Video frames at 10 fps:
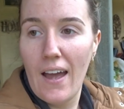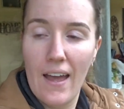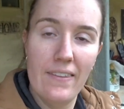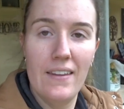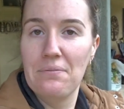
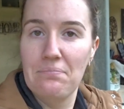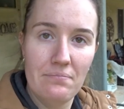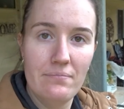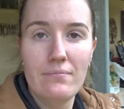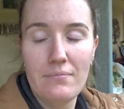And
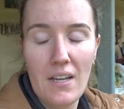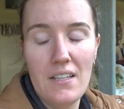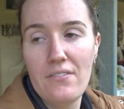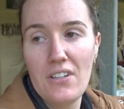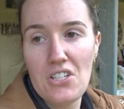
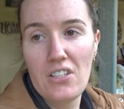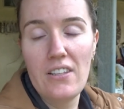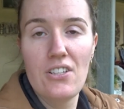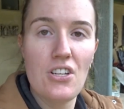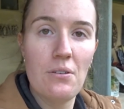eventually
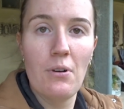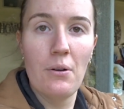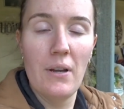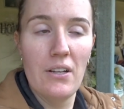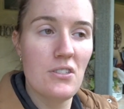the sheep run
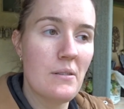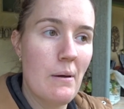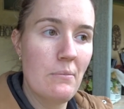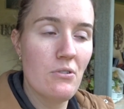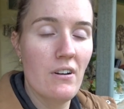away because the
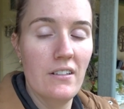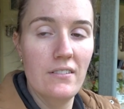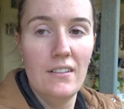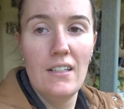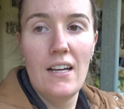mums run
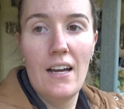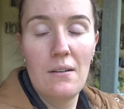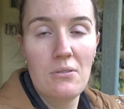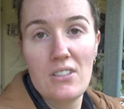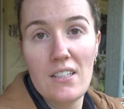
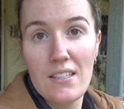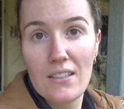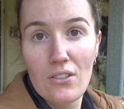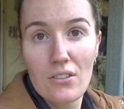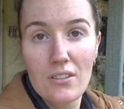because they see a
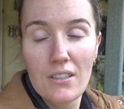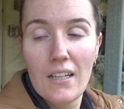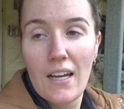dog.